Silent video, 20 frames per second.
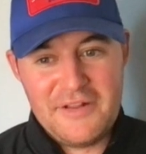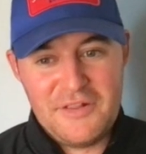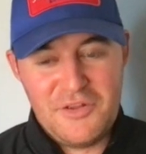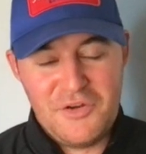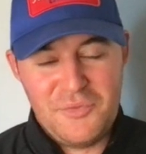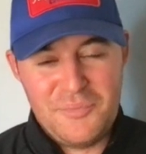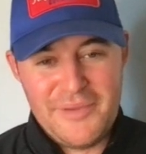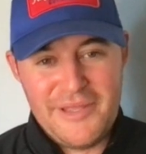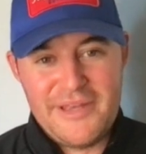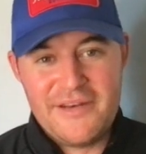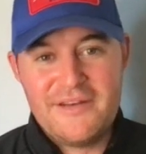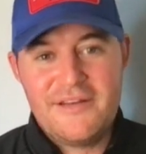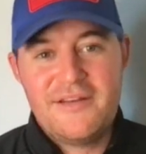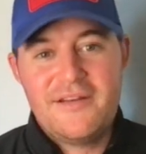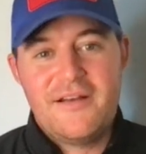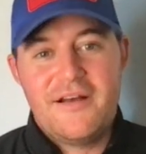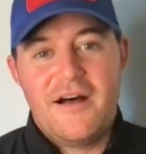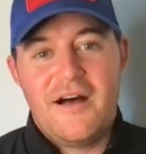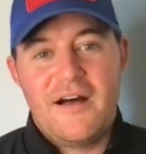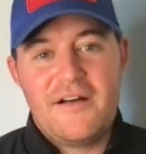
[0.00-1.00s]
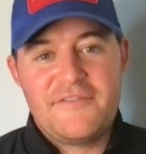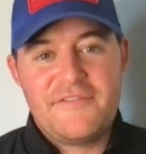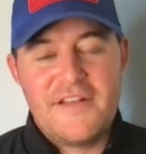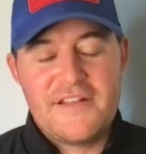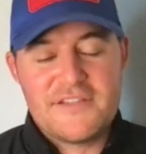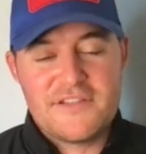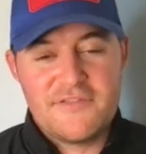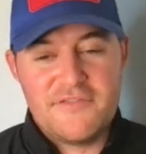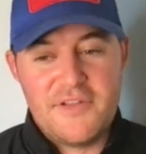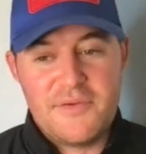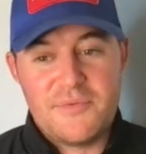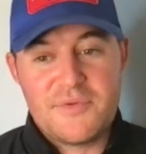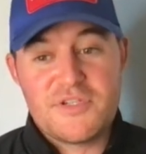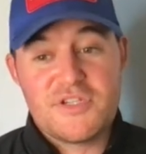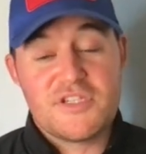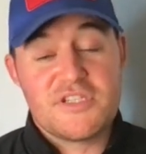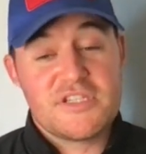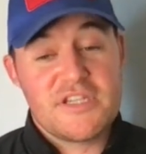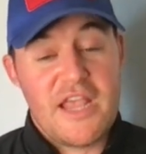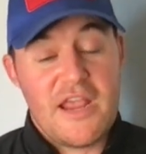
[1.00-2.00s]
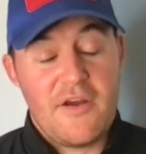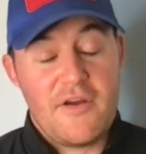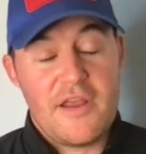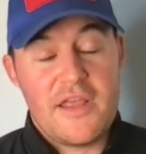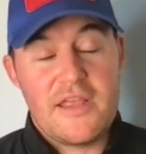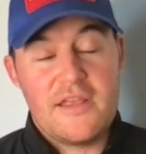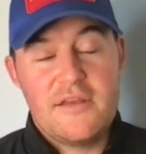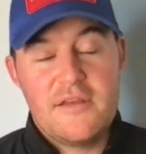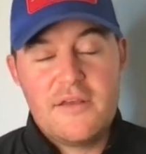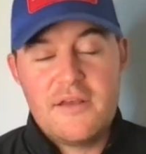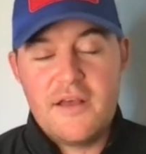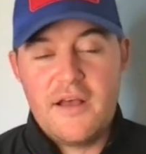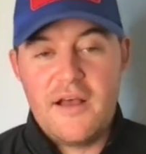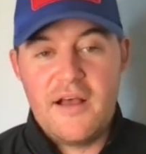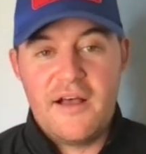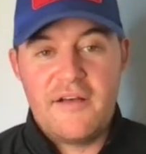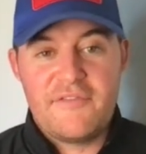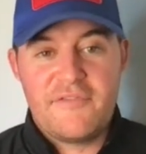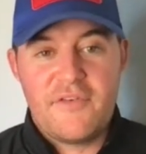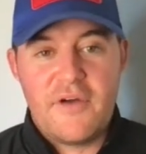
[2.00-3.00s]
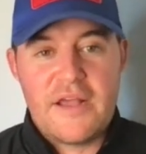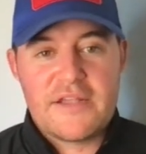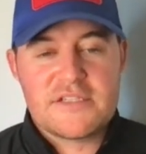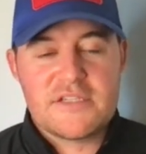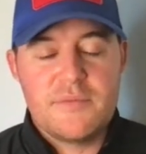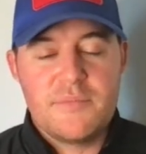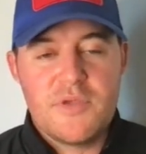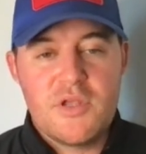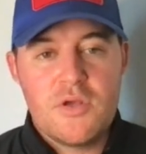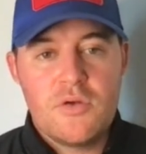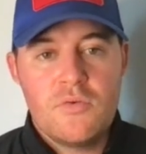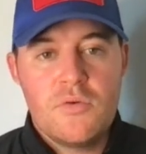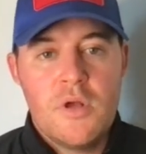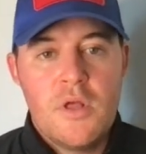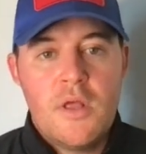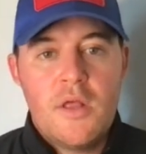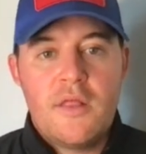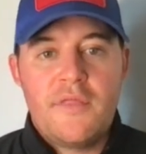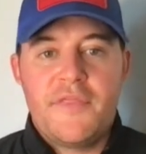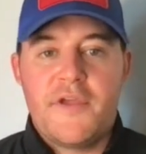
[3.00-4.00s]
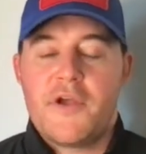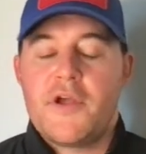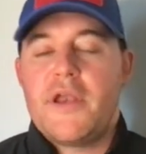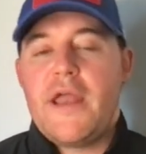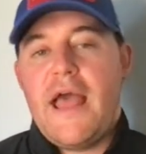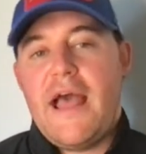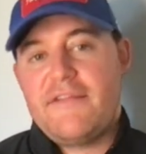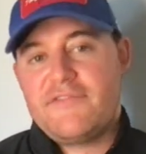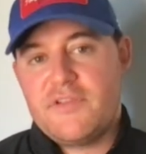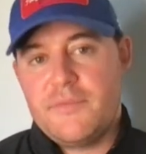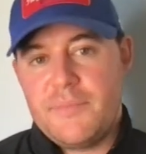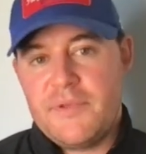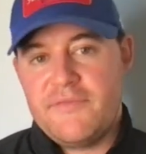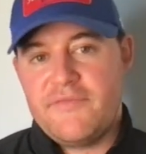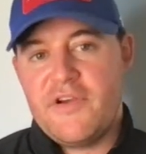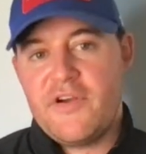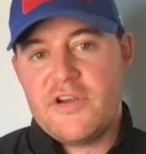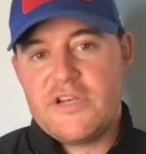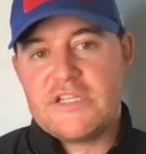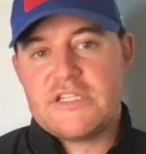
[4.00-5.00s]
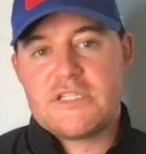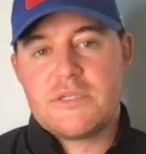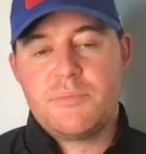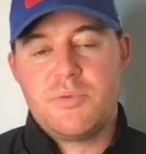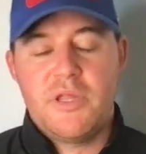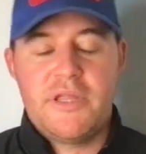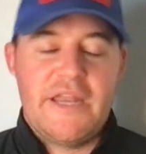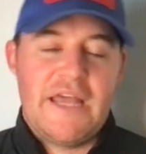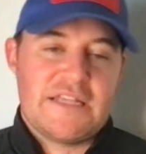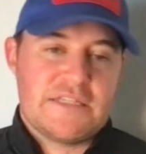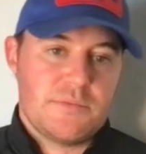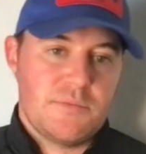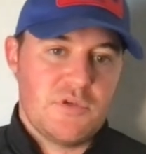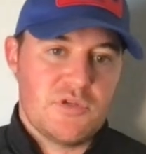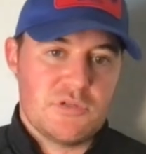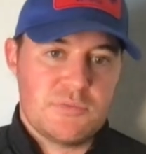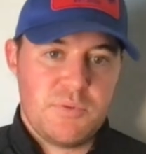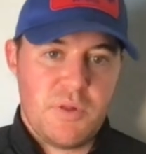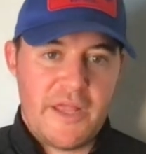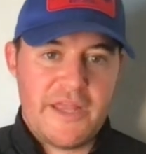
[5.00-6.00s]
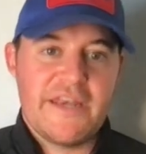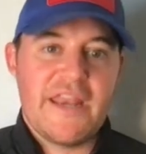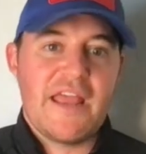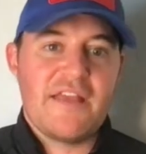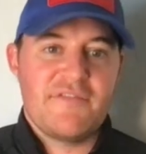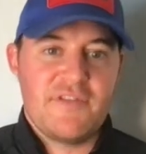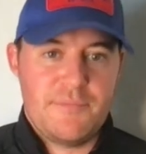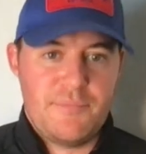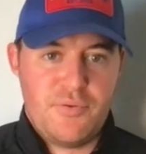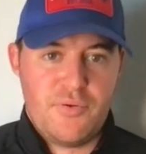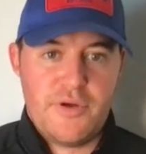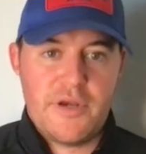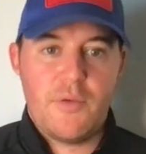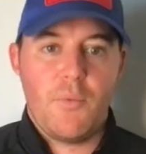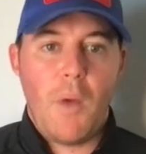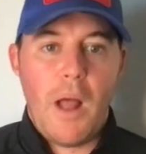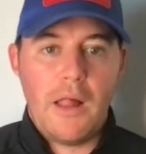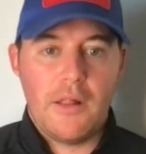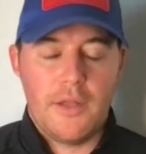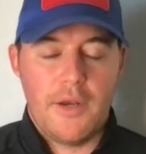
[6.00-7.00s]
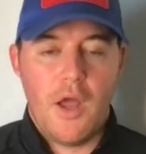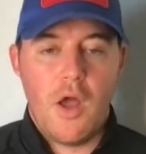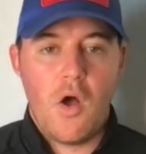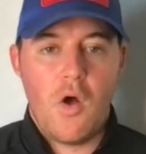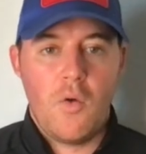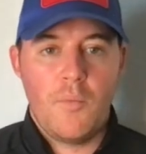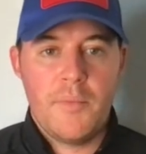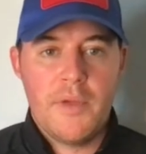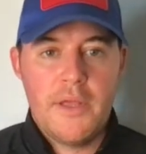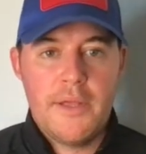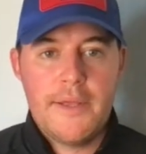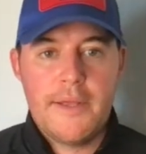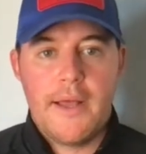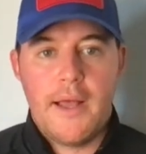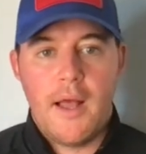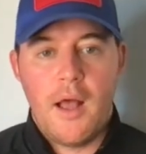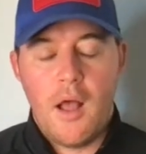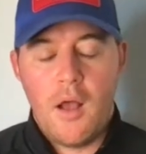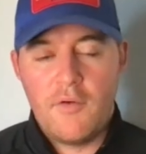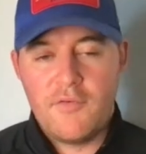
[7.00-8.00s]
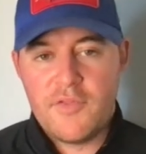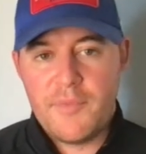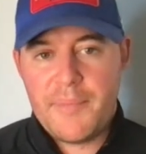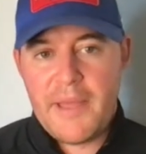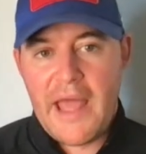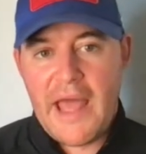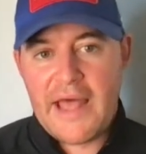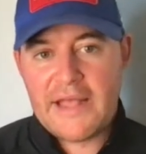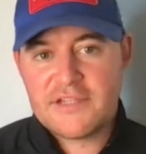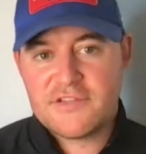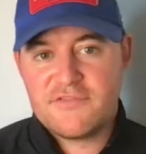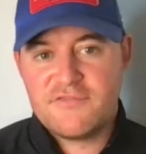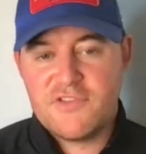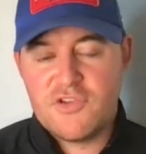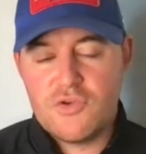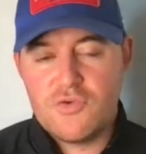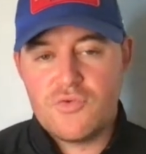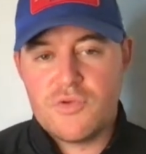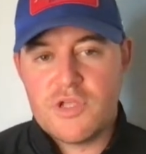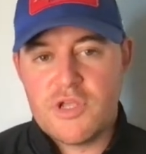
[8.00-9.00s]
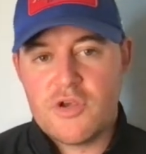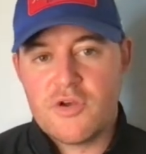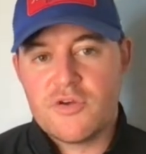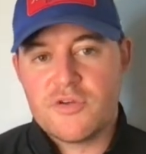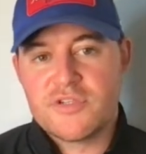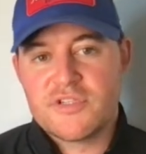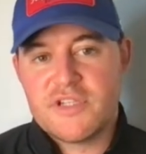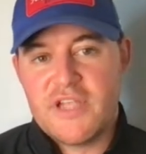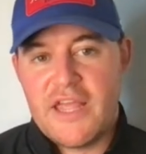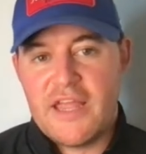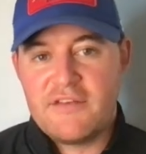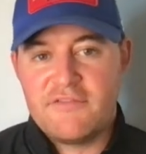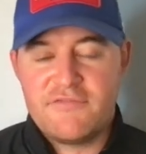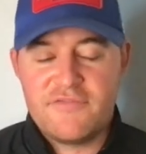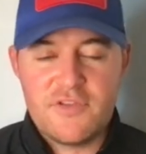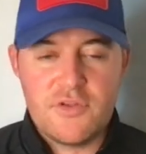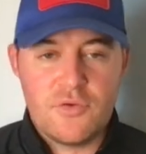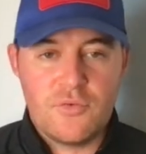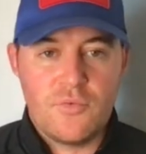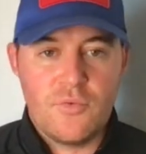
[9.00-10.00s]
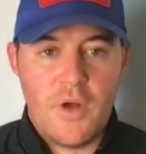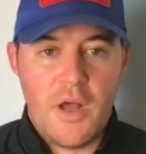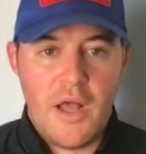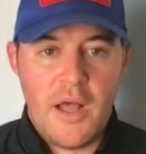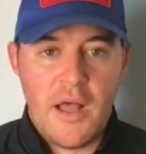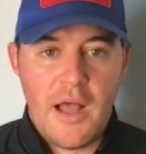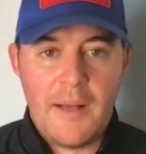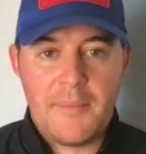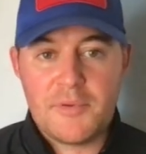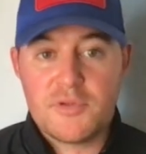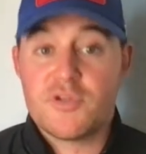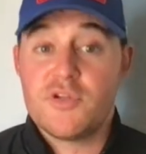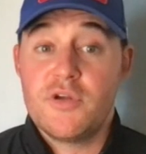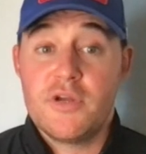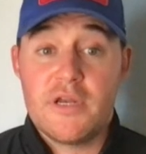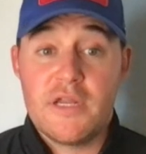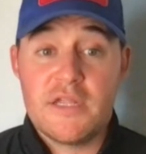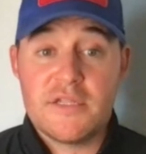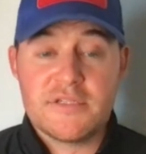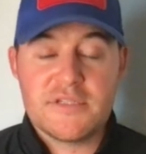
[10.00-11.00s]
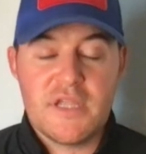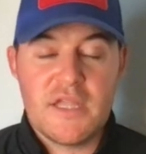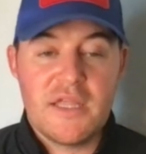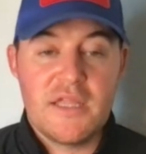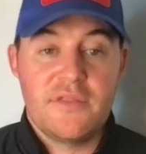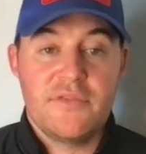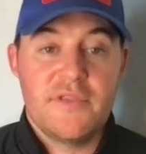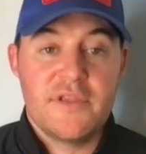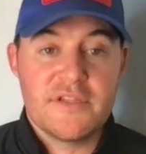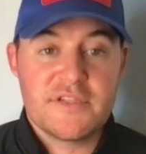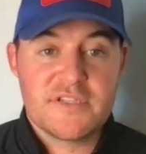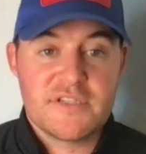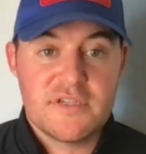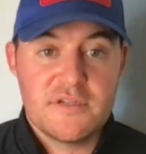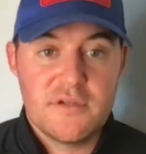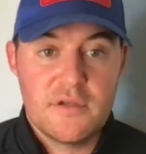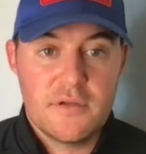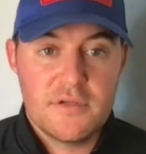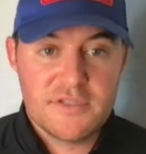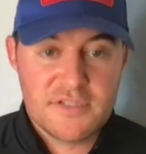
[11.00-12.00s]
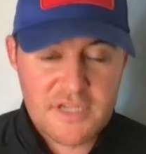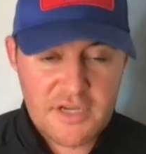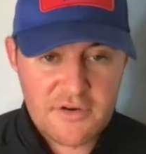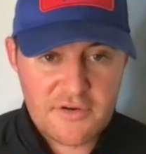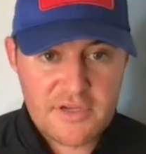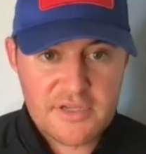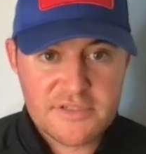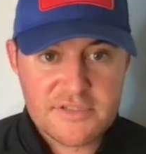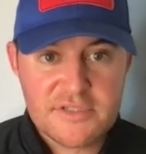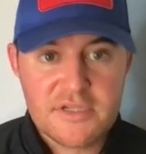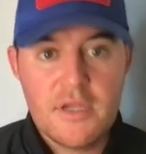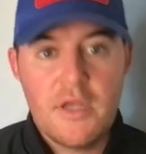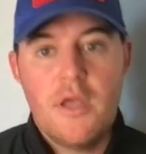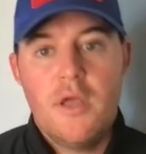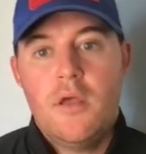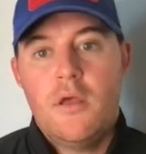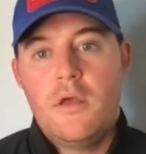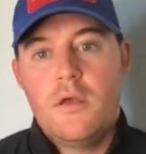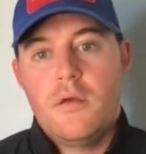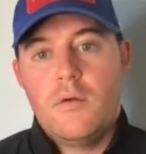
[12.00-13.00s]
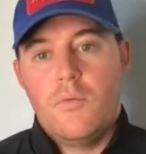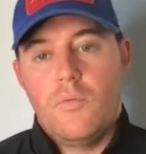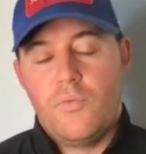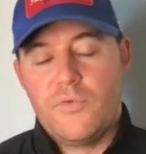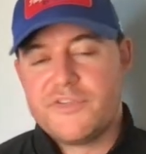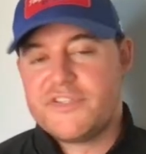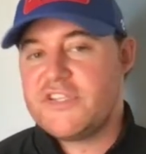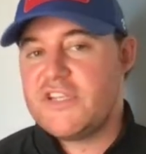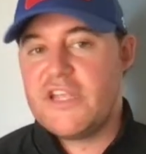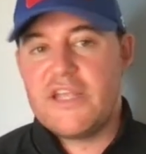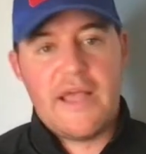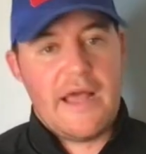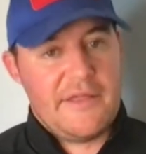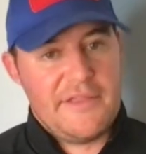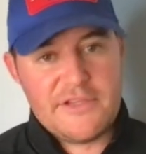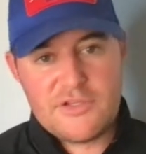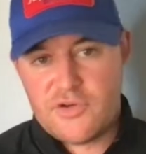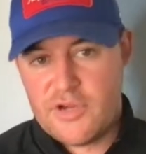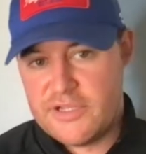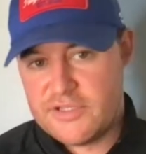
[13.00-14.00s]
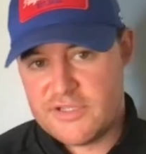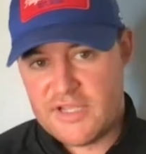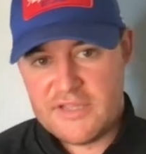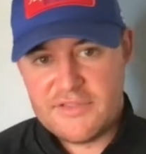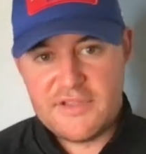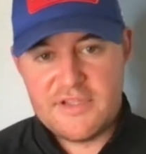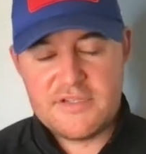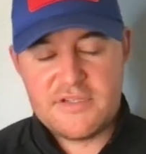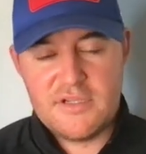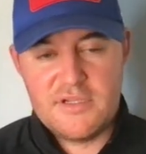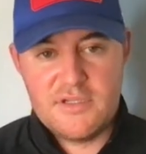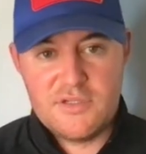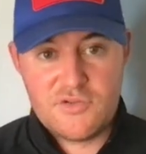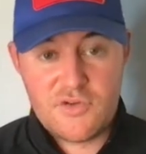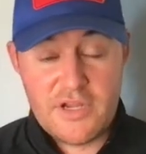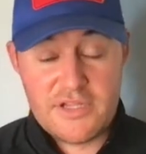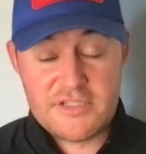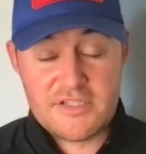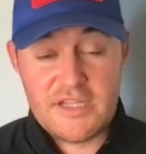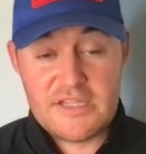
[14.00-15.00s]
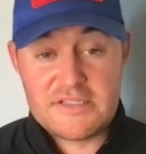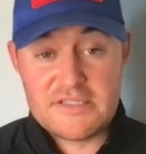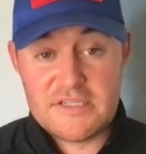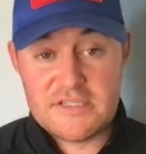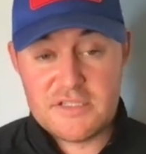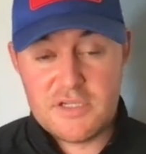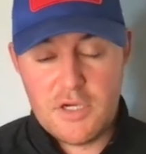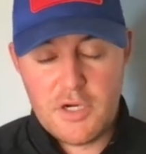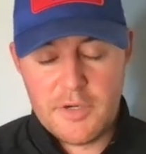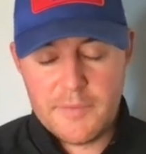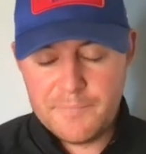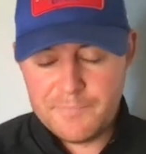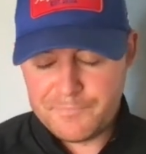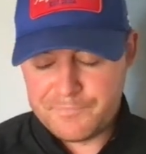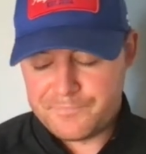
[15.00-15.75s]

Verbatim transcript: little bit offensively, which is scary for SMU. They're going to have to be very disciplined. SMU has played Navy pretty well at home over the past few years and few opportunities in this series. We'll see how that translates this year.